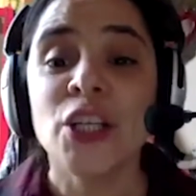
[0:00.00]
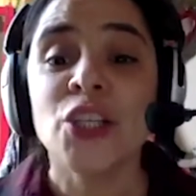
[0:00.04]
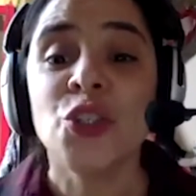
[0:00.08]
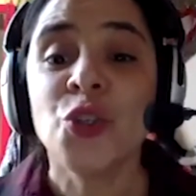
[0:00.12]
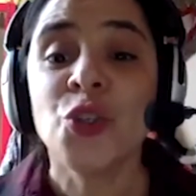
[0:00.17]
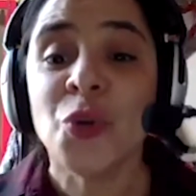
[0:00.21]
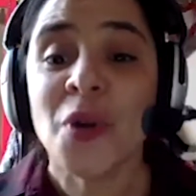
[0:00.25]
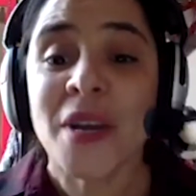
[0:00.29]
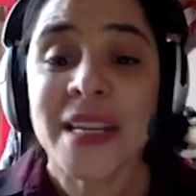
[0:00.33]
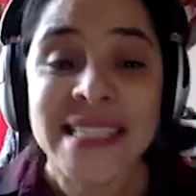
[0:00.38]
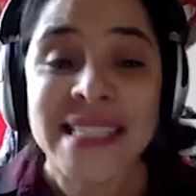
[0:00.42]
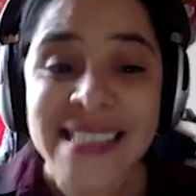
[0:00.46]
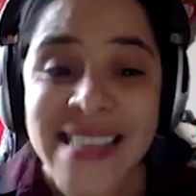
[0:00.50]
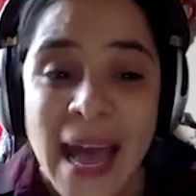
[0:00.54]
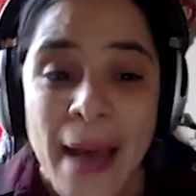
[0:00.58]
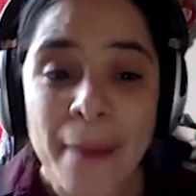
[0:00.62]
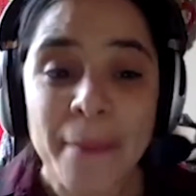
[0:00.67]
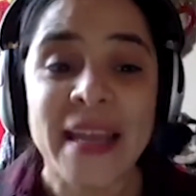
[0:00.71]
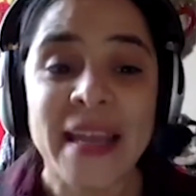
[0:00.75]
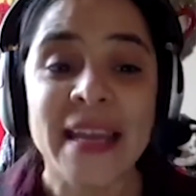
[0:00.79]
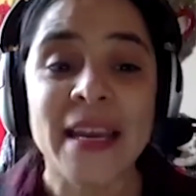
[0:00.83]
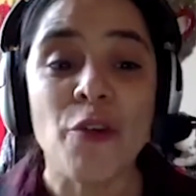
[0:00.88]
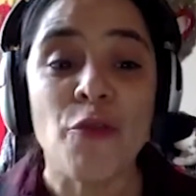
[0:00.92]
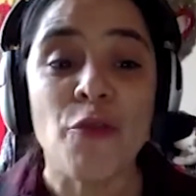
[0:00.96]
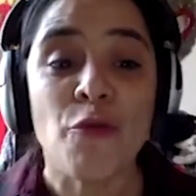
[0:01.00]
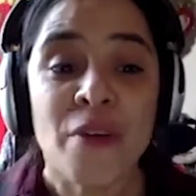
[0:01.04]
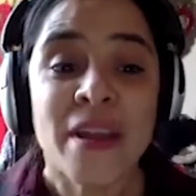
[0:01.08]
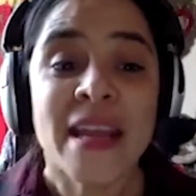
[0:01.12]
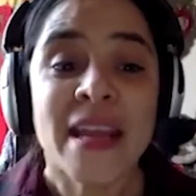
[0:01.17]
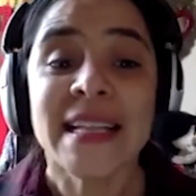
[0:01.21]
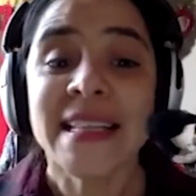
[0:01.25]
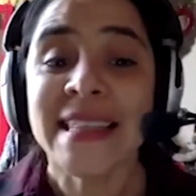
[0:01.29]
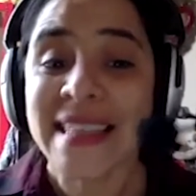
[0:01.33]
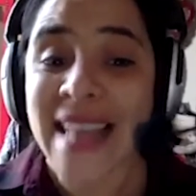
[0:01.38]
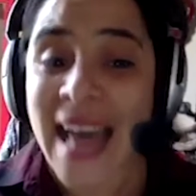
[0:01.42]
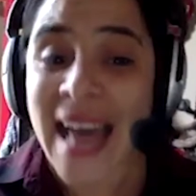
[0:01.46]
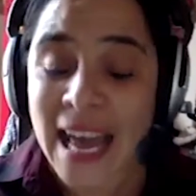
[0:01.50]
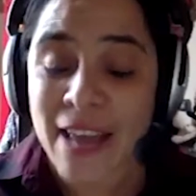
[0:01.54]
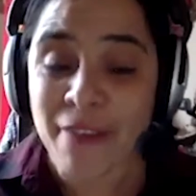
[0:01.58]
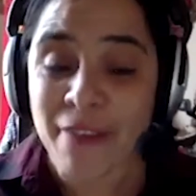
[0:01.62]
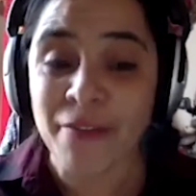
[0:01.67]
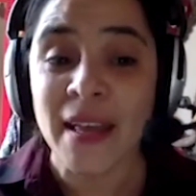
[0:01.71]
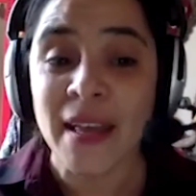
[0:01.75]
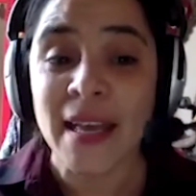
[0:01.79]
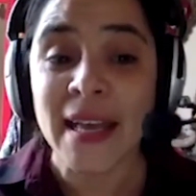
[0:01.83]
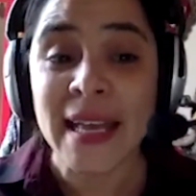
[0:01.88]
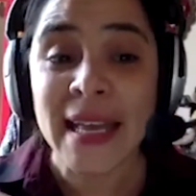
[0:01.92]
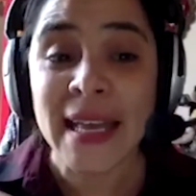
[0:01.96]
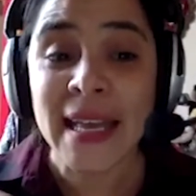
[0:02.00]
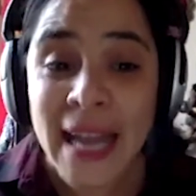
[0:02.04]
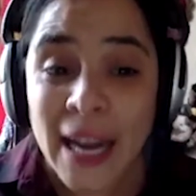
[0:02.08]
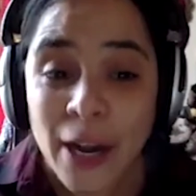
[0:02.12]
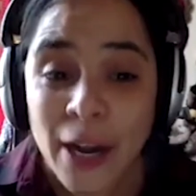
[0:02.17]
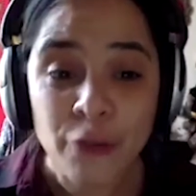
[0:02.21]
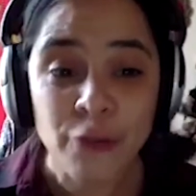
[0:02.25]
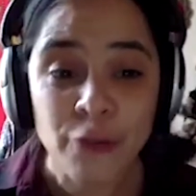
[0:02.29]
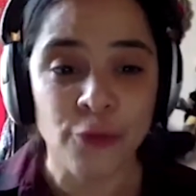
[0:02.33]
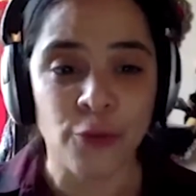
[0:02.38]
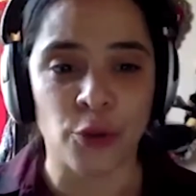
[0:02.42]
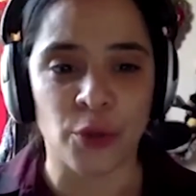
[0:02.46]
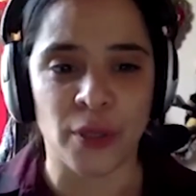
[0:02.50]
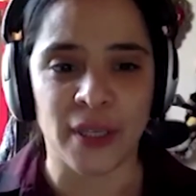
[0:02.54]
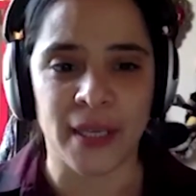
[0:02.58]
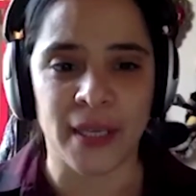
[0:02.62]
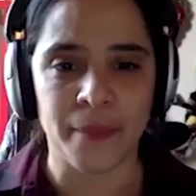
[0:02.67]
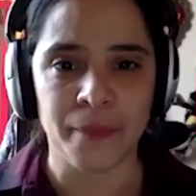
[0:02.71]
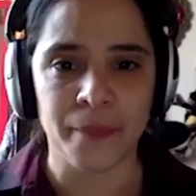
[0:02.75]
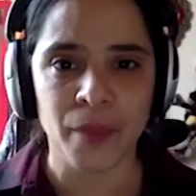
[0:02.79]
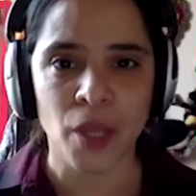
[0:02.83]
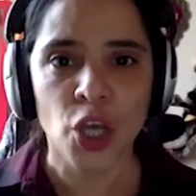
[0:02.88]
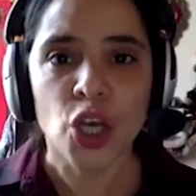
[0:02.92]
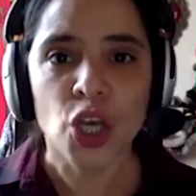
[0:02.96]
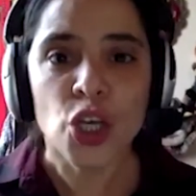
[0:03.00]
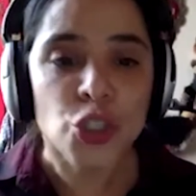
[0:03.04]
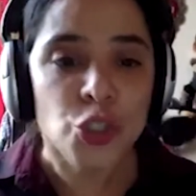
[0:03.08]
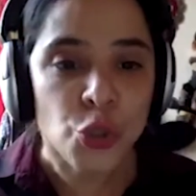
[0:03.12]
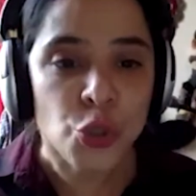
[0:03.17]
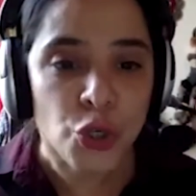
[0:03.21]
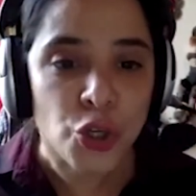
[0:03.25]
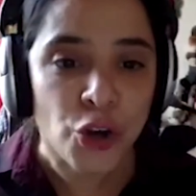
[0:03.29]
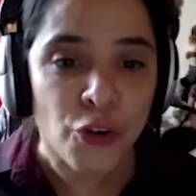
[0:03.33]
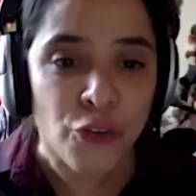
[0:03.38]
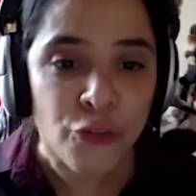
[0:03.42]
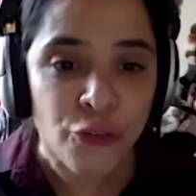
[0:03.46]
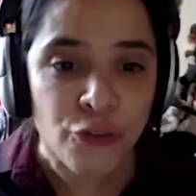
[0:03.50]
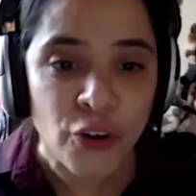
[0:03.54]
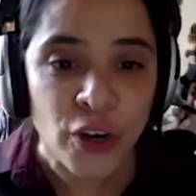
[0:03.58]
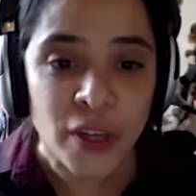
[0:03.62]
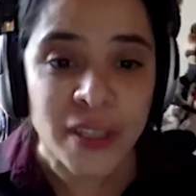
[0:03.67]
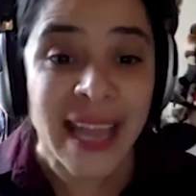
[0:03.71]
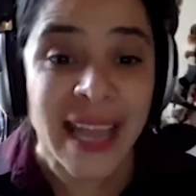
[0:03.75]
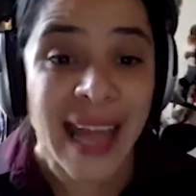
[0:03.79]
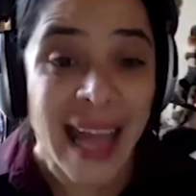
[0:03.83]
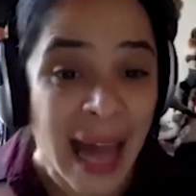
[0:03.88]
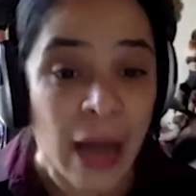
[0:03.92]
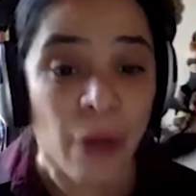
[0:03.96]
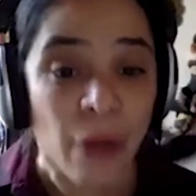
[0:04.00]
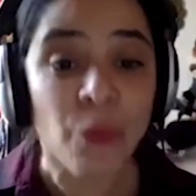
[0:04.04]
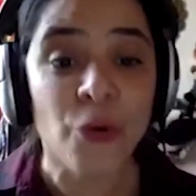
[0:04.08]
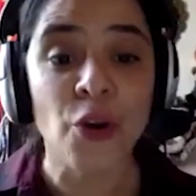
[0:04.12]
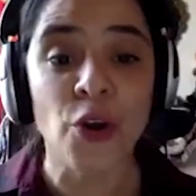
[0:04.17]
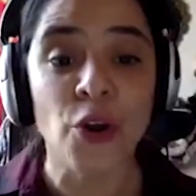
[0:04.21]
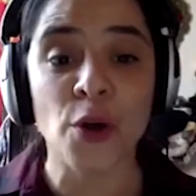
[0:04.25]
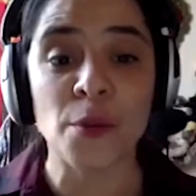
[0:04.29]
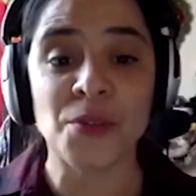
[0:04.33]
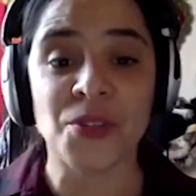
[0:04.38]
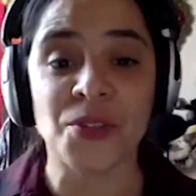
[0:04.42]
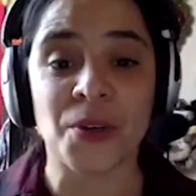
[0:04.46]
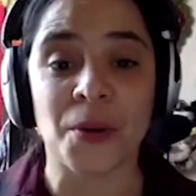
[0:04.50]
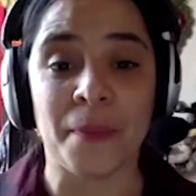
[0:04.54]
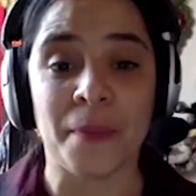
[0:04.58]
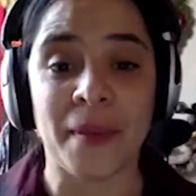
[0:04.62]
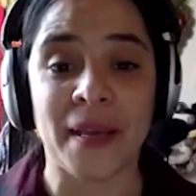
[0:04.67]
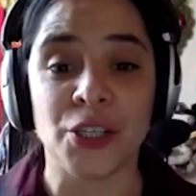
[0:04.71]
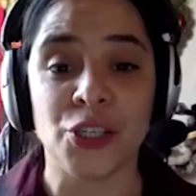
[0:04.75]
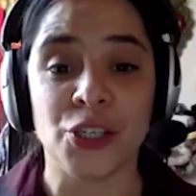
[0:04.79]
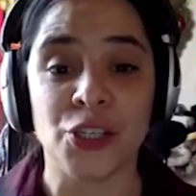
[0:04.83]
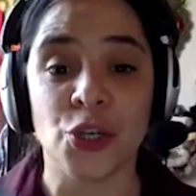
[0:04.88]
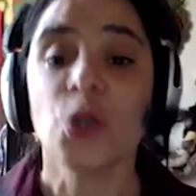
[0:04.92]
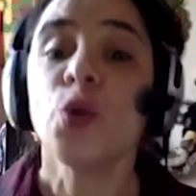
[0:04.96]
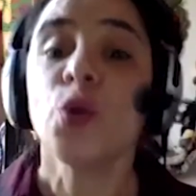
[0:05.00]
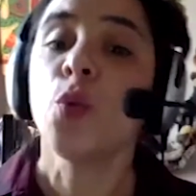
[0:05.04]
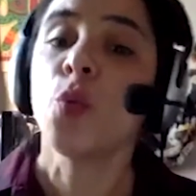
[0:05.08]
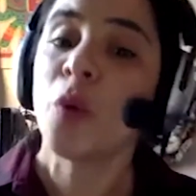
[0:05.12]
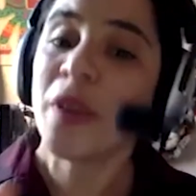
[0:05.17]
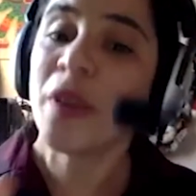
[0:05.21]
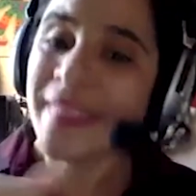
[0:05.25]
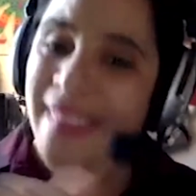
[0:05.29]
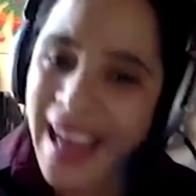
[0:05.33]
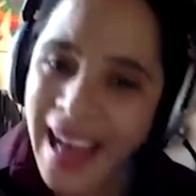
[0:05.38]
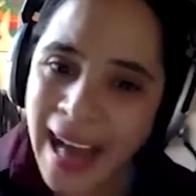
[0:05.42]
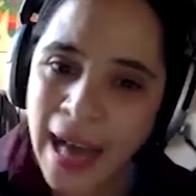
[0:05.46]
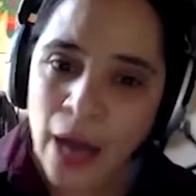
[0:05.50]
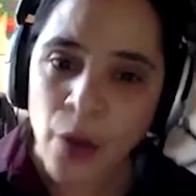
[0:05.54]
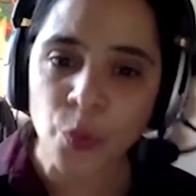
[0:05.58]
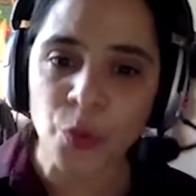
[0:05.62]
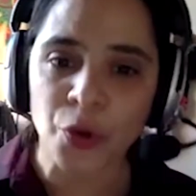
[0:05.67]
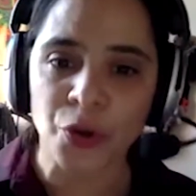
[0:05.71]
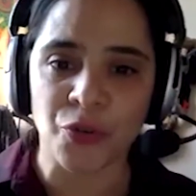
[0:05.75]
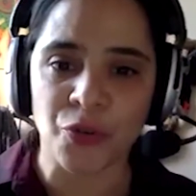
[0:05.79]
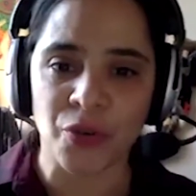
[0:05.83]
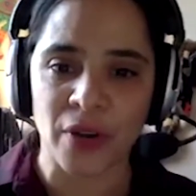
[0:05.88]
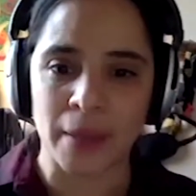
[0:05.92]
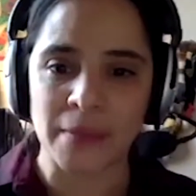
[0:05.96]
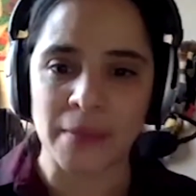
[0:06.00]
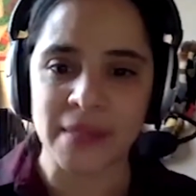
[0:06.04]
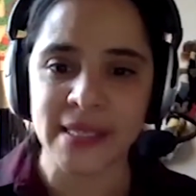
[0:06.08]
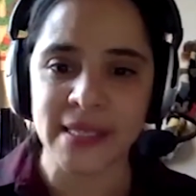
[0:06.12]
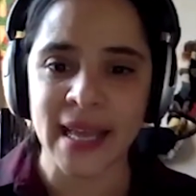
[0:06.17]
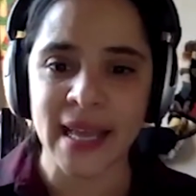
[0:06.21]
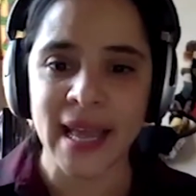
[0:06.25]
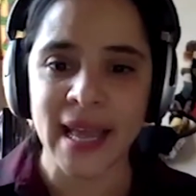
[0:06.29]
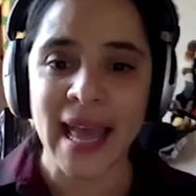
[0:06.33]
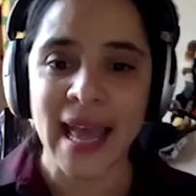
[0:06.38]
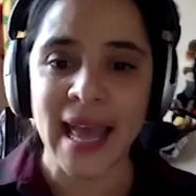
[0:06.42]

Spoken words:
to examine real life carefully, to confront our observation with our dreams,